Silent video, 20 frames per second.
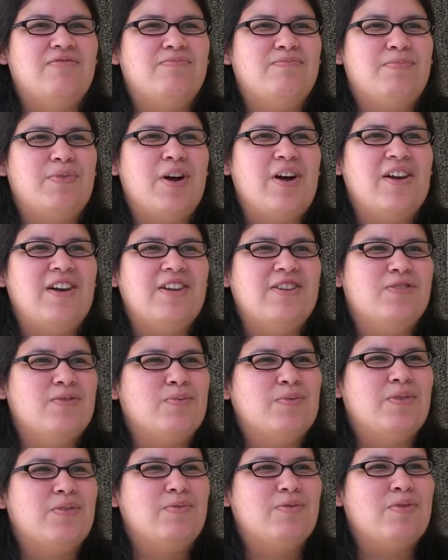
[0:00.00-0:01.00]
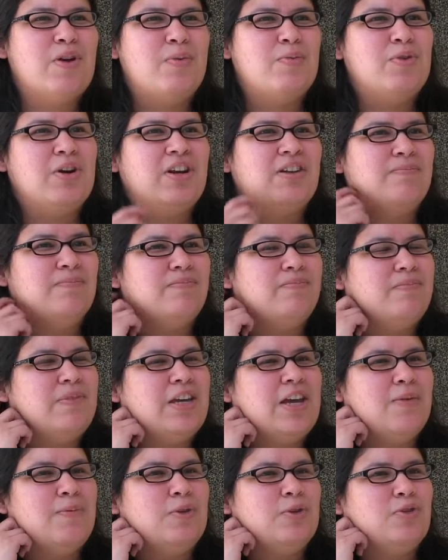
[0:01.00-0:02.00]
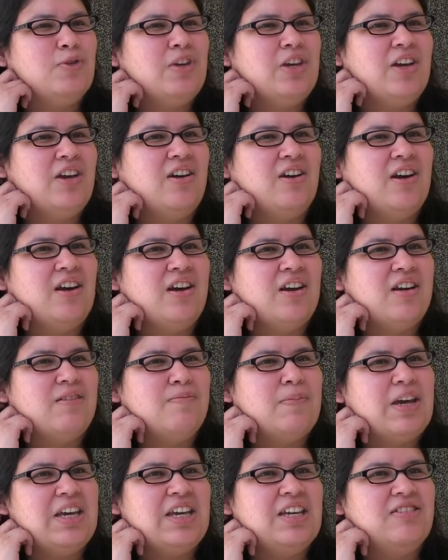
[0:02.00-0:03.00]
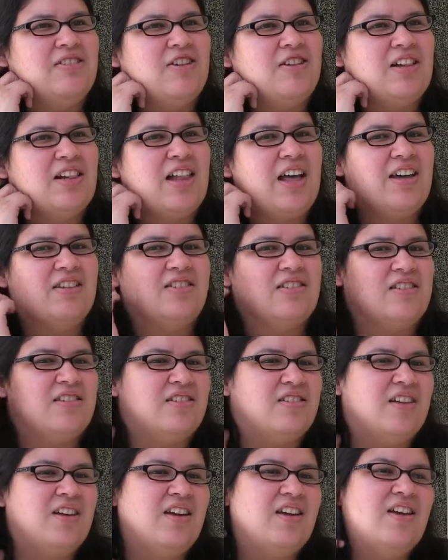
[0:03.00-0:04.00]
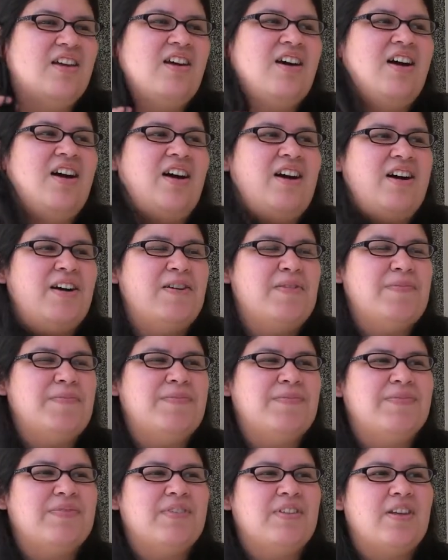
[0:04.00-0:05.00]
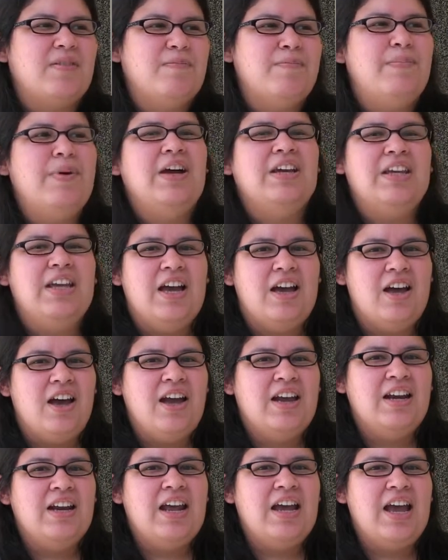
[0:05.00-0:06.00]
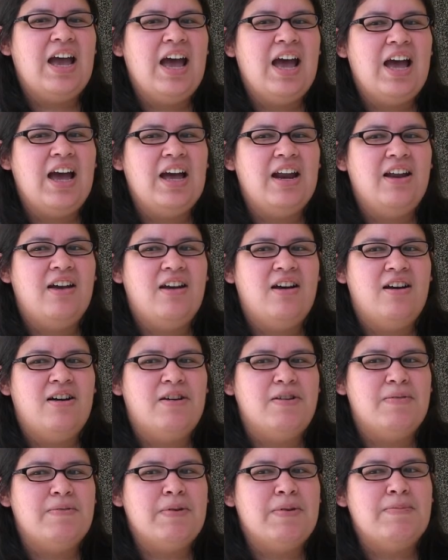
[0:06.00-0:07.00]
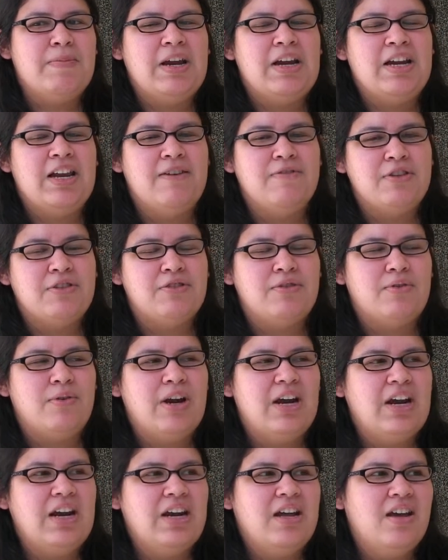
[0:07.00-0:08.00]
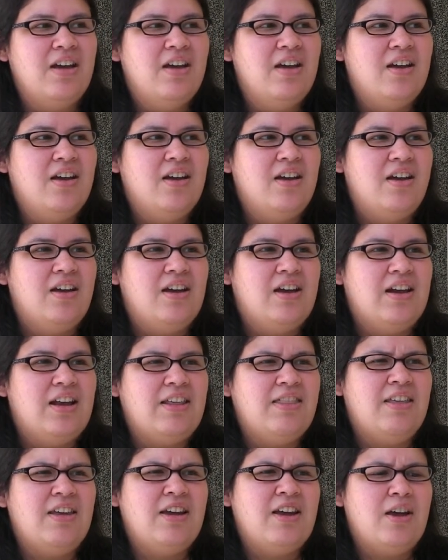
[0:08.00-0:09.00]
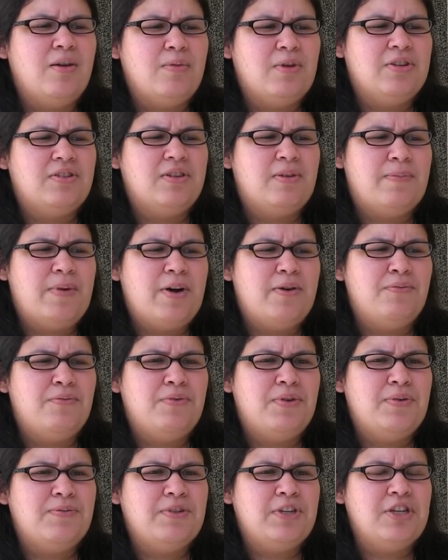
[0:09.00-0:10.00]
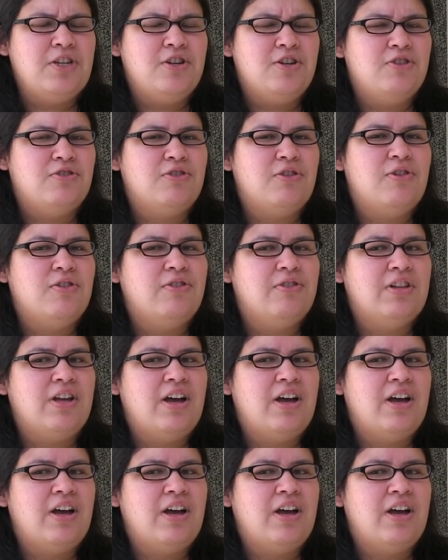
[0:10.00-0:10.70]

probably you wouldn't be able to hear it in my ESL classes. Mm-hmm. But yeah, I had in my 11th grade, and I think I was about 15 years old,